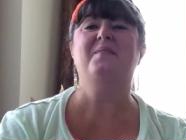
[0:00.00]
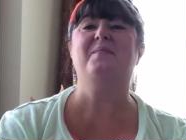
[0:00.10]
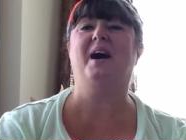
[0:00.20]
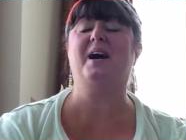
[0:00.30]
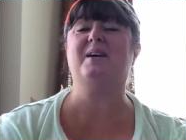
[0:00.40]

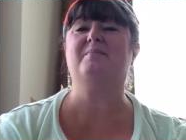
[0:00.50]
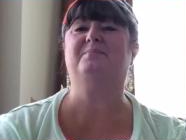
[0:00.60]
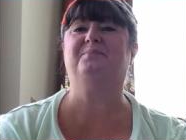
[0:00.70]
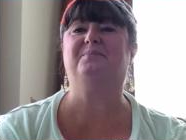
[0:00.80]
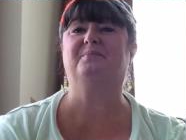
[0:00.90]
um,
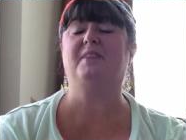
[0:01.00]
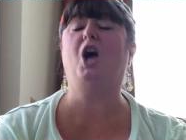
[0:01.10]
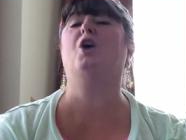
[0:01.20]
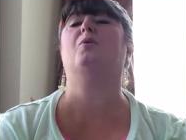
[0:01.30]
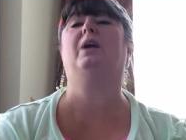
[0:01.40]

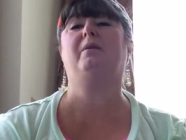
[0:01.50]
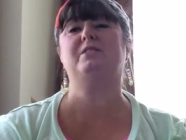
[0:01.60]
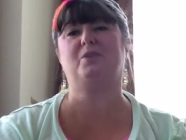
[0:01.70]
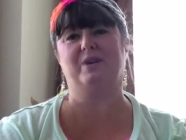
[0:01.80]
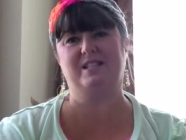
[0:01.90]
oh, what I was
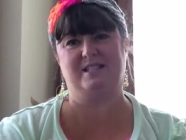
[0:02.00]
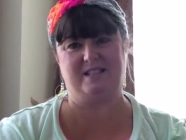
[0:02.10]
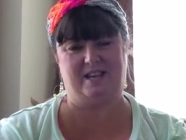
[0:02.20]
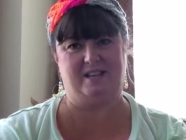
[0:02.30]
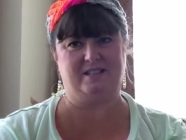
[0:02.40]
going to
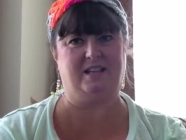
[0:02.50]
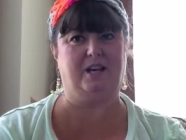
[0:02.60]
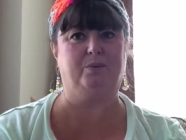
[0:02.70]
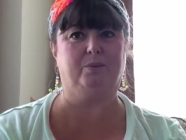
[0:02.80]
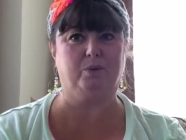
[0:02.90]
say is that I
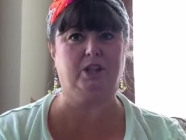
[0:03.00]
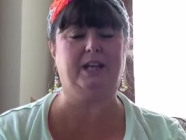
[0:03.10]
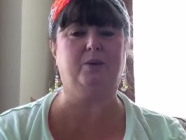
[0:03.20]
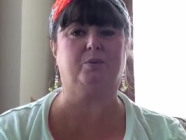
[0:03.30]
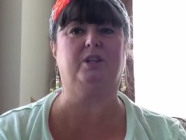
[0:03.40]

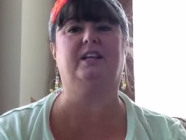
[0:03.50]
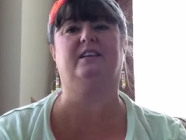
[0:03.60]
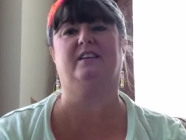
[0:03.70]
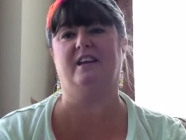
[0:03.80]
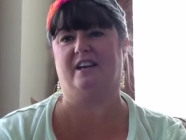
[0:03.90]
really, really
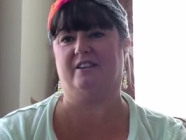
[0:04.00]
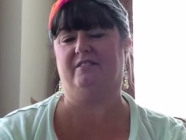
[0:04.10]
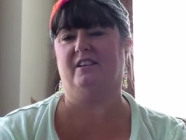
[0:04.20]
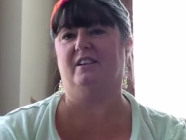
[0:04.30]
love